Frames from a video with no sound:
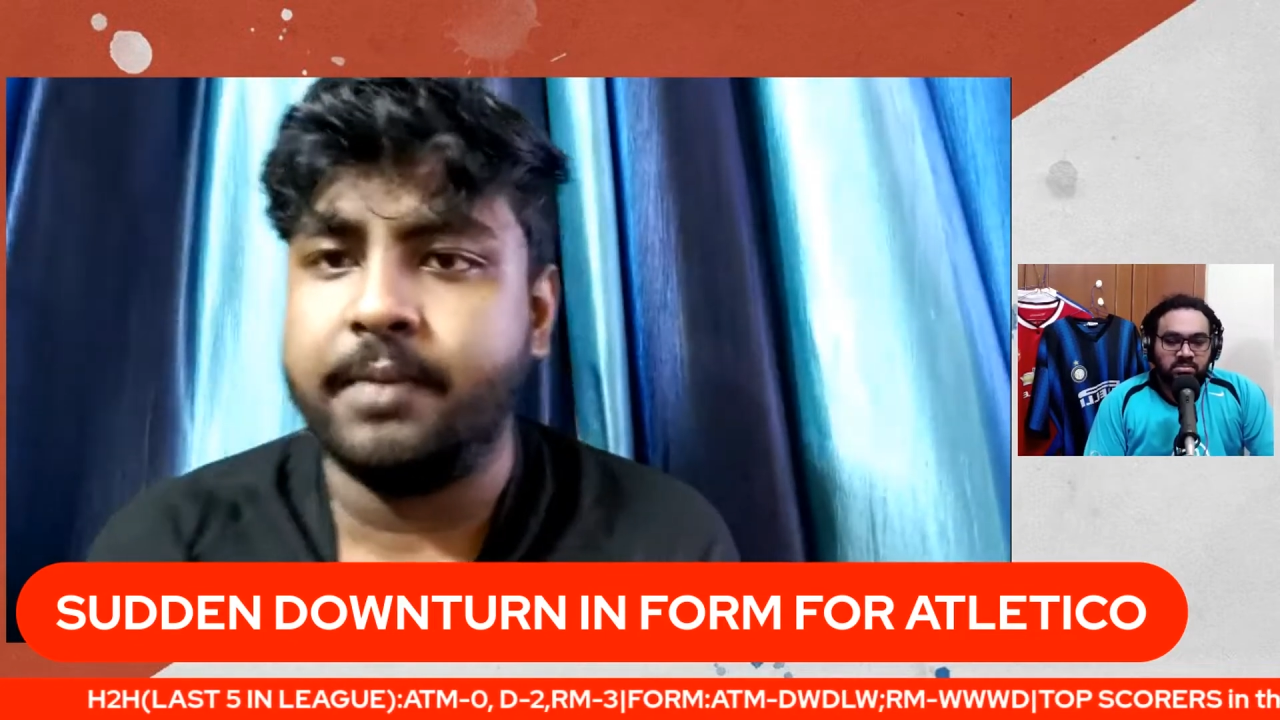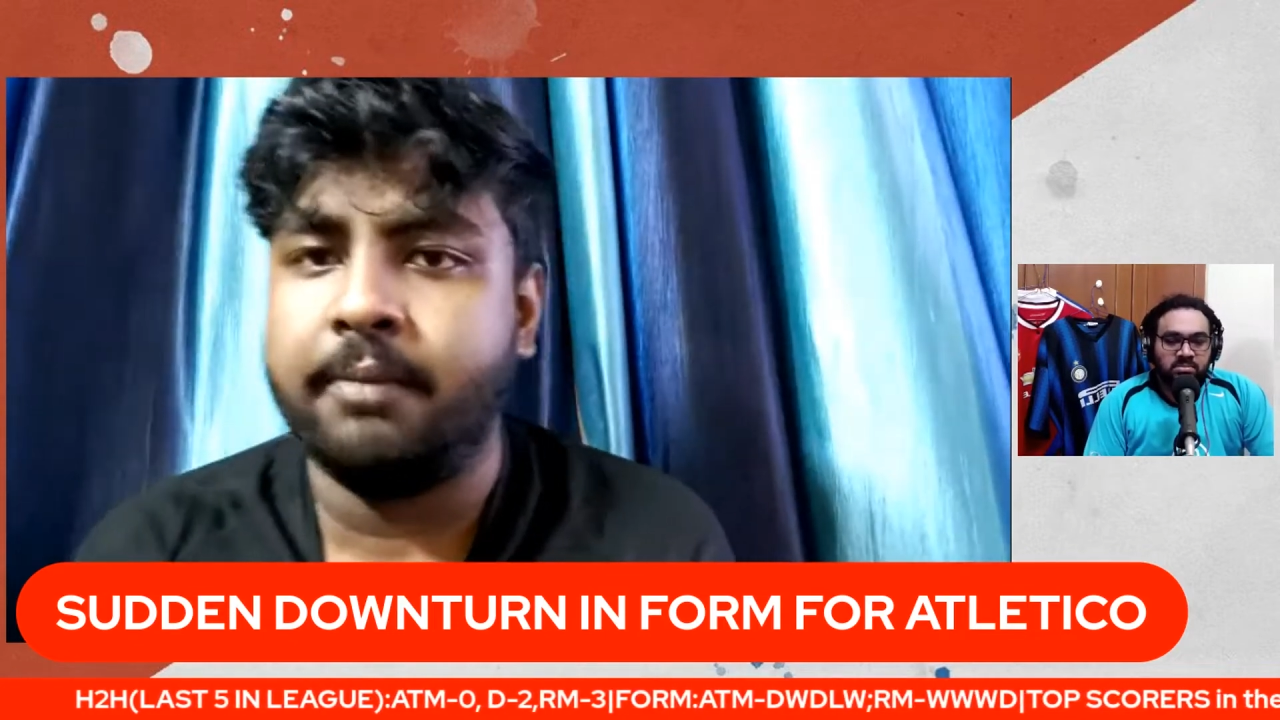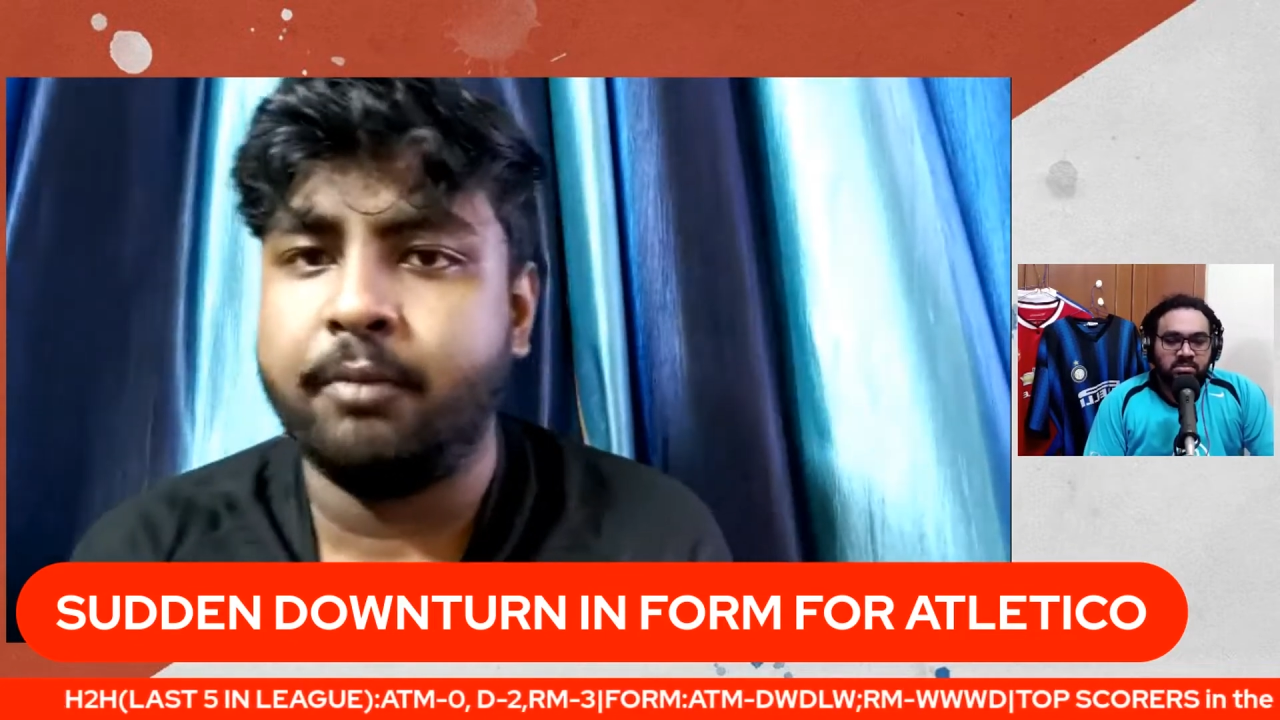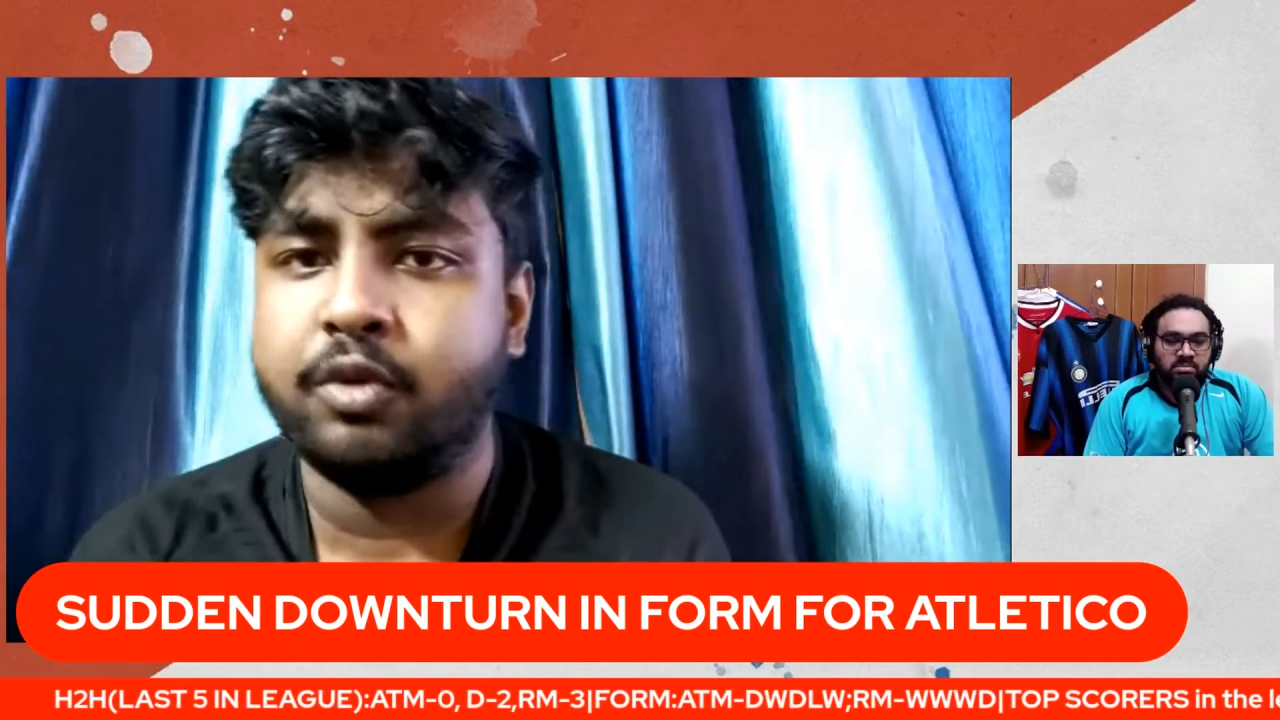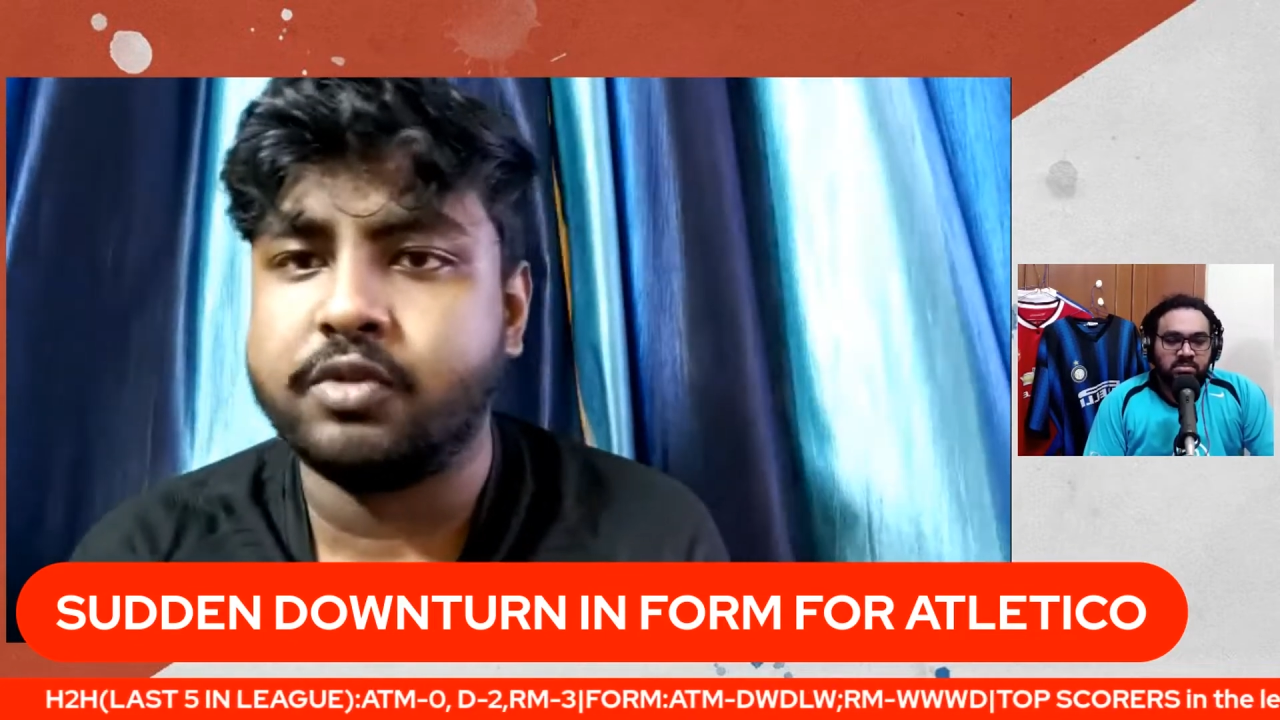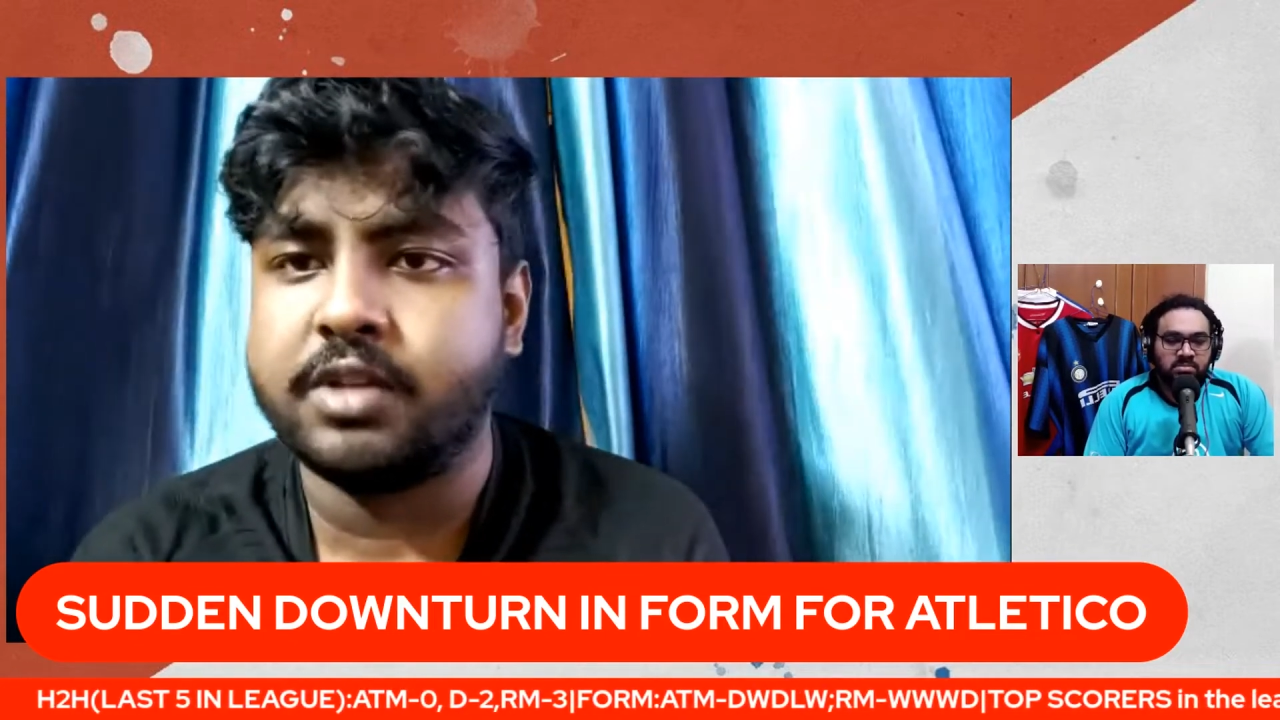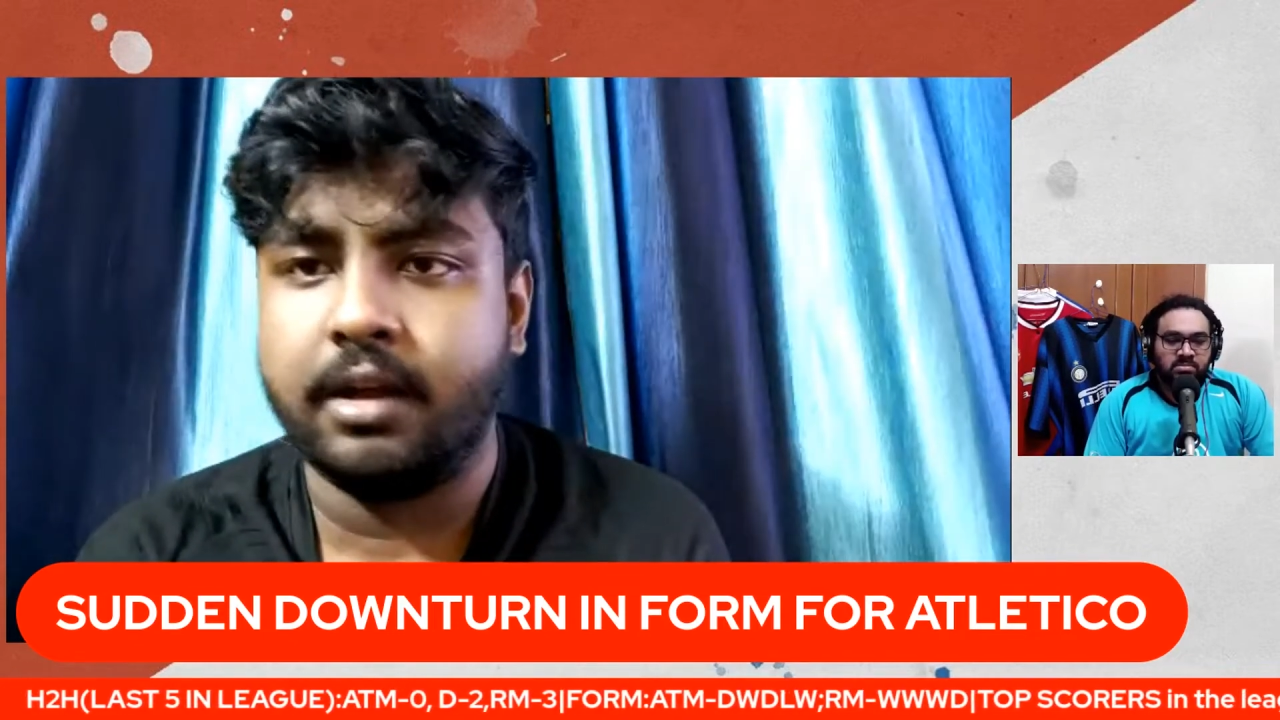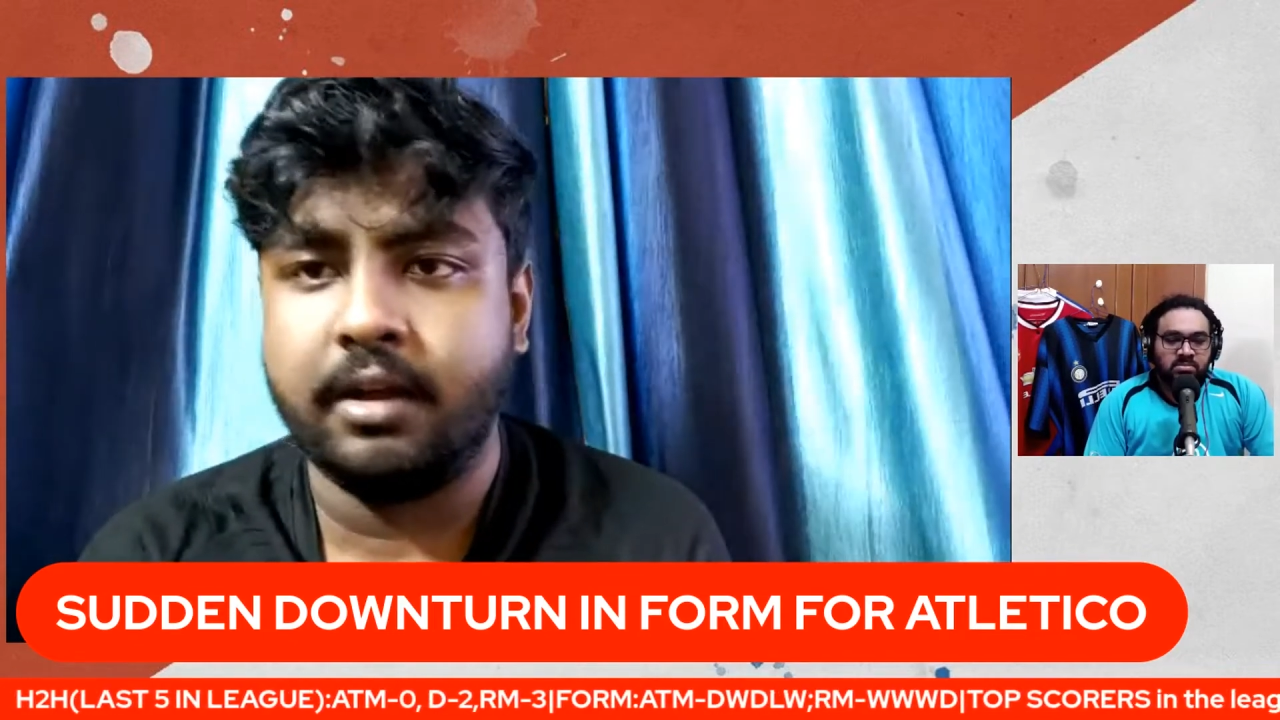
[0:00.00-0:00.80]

the most